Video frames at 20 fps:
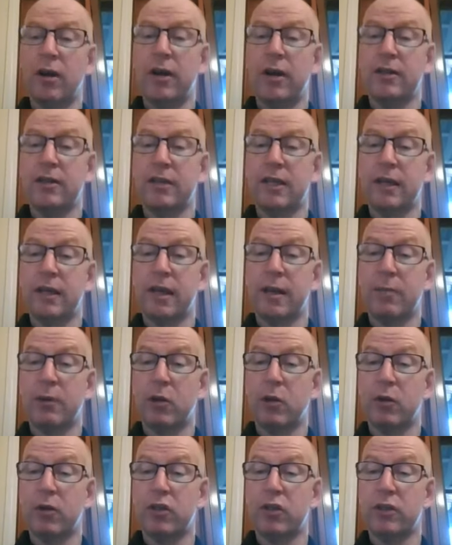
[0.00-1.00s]
I can see a couple
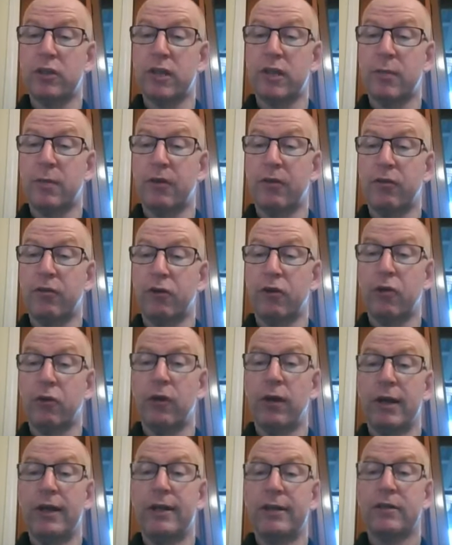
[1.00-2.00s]
of questions coming
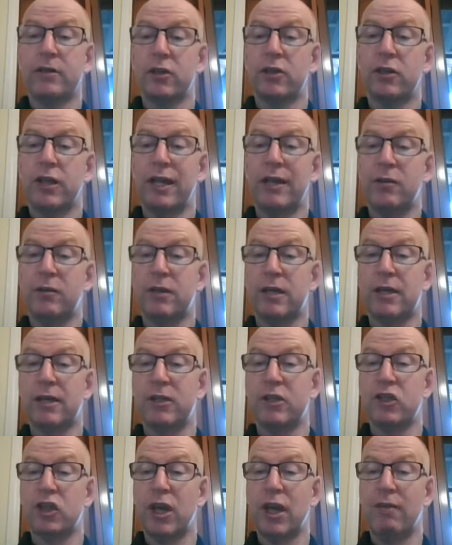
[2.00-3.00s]
through. So Daniel
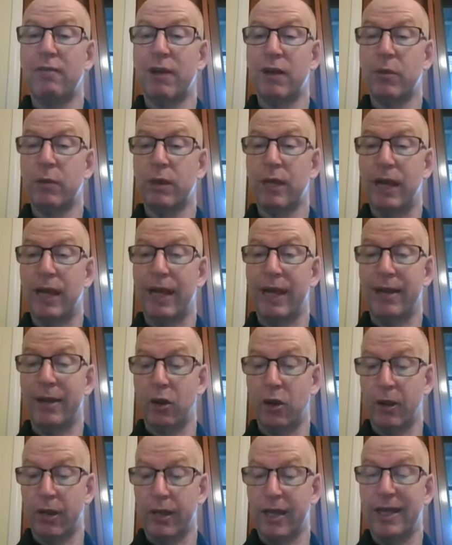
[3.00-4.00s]
says JV with the
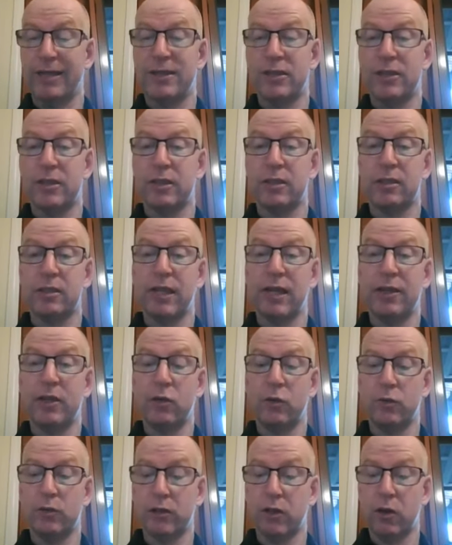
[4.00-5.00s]
landowner. Yes,
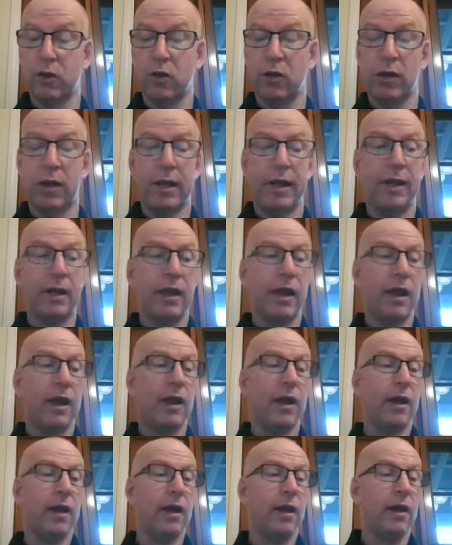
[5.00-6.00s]
Daniel. So
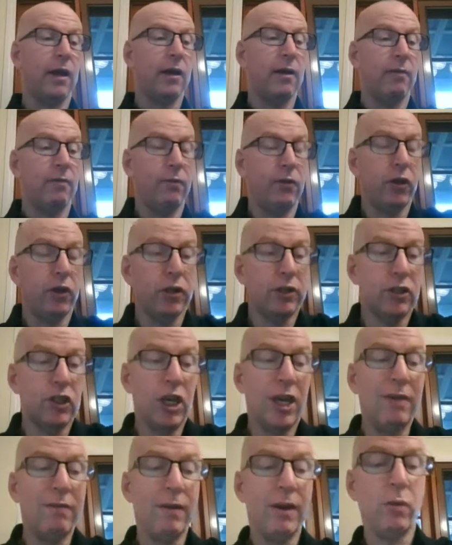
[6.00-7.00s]
you can
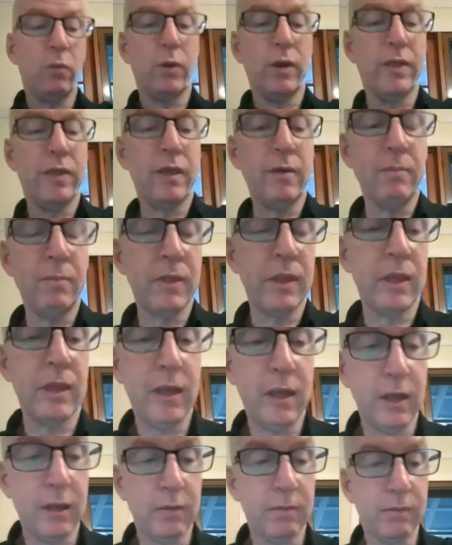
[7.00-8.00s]
JV with them.
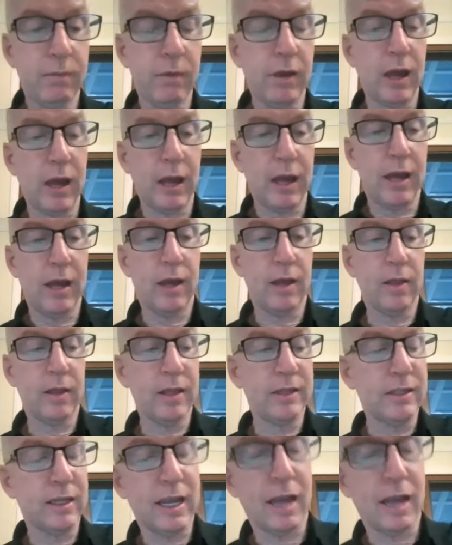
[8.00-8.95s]
There's a